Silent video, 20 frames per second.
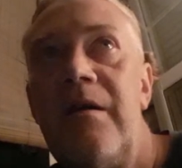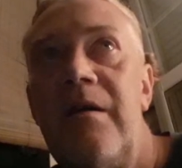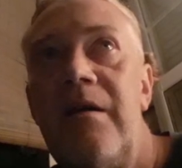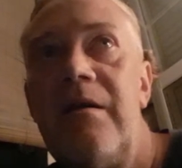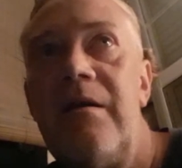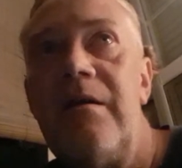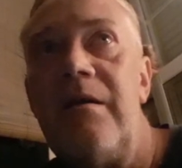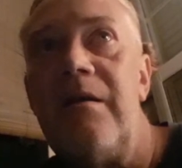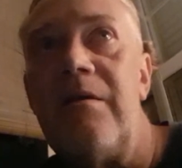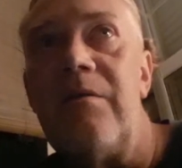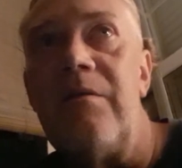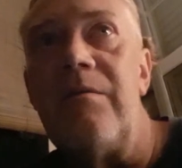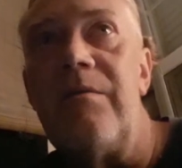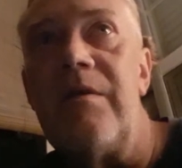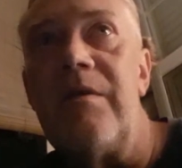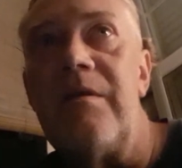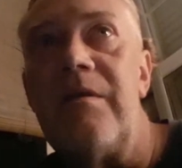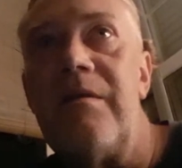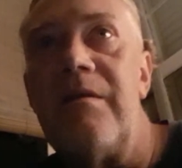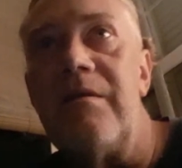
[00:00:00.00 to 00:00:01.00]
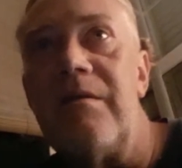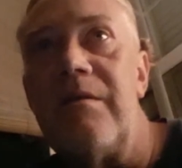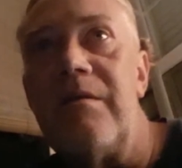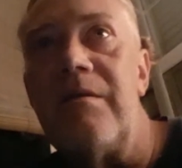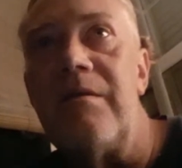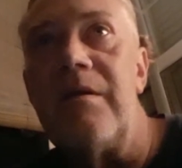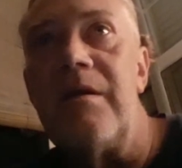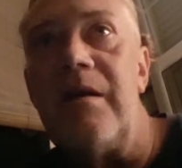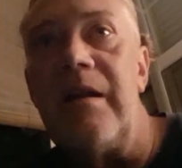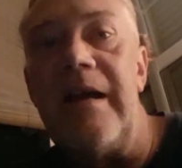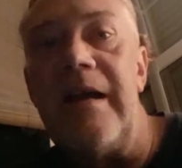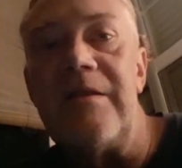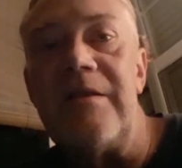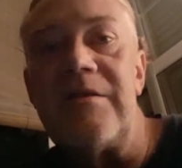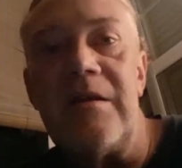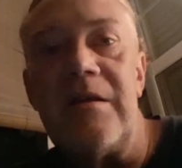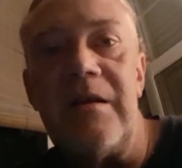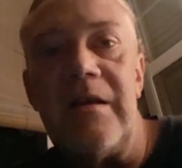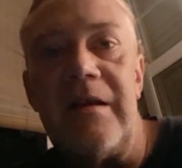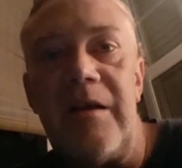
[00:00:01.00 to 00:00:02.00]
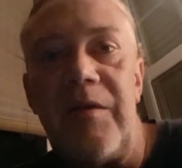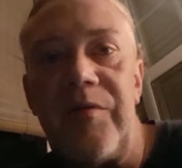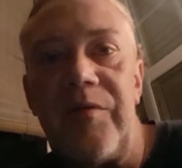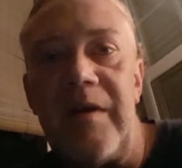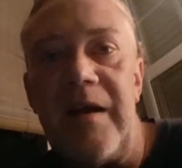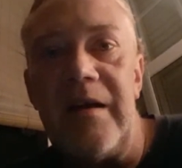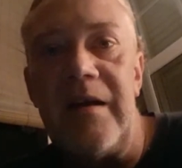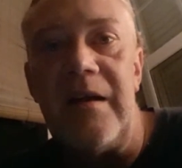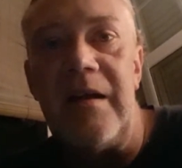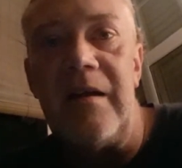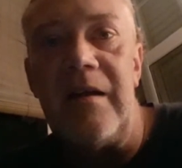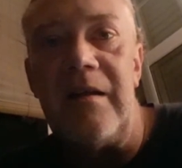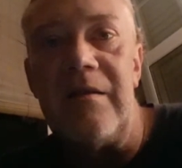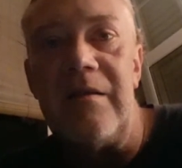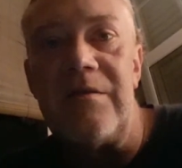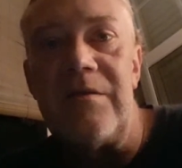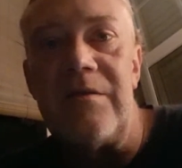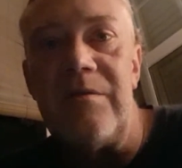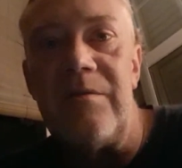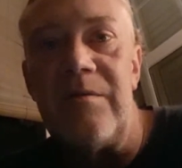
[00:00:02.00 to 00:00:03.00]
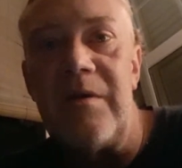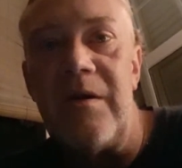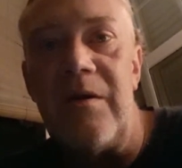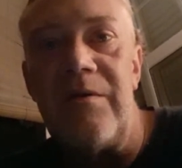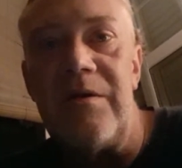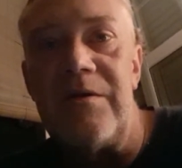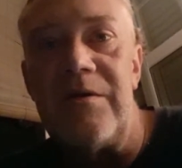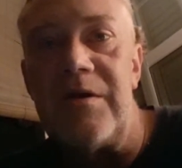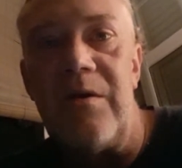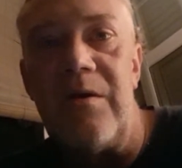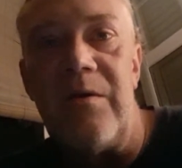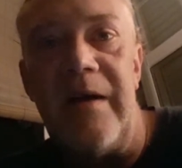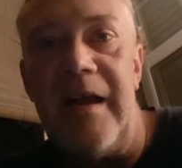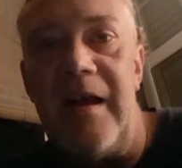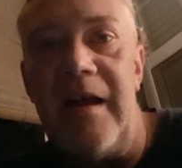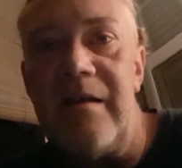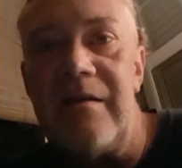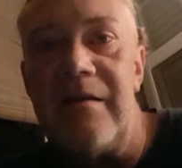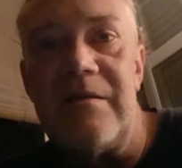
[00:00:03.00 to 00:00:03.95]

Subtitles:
you know, the allegedly threatening to go to Joanne's